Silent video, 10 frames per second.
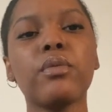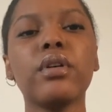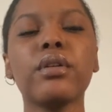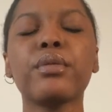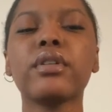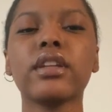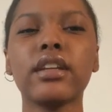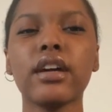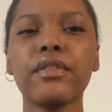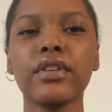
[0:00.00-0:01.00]
Well,
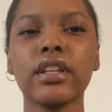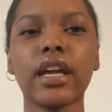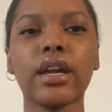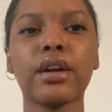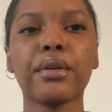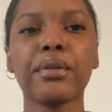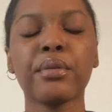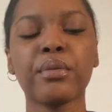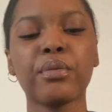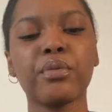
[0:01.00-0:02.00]
Glenda I feel like
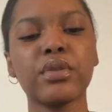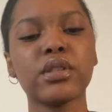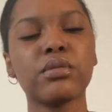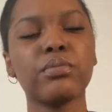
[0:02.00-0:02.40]
was